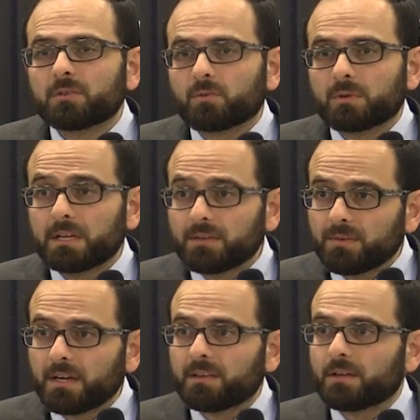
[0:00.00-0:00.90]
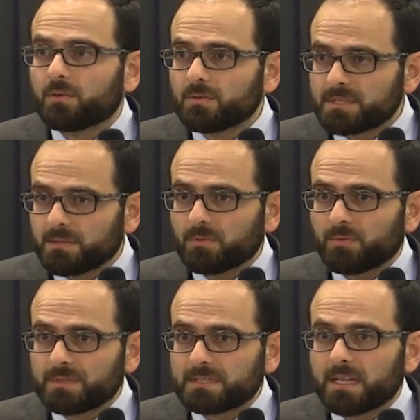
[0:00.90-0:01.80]
to clarify the concept
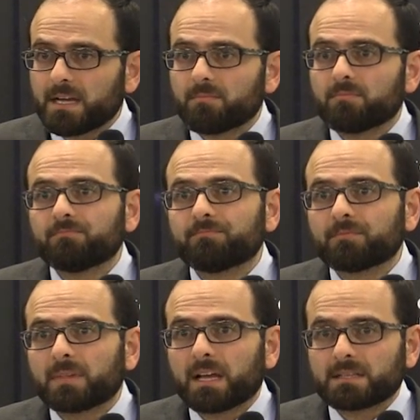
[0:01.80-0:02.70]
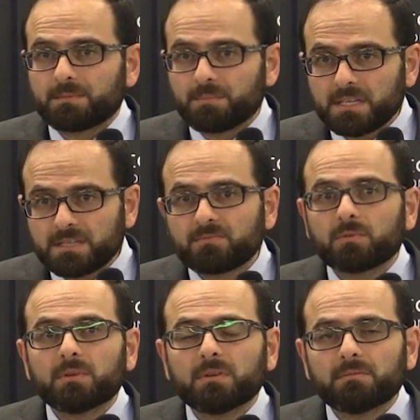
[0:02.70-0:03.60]
of Islam as a
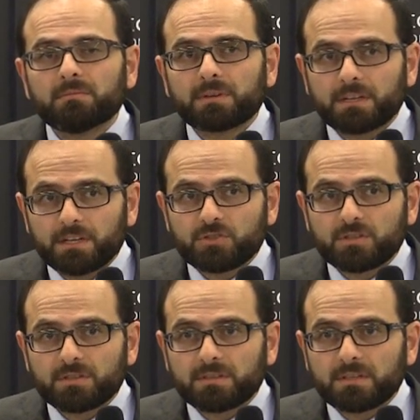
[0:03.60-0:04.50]
peaceful religion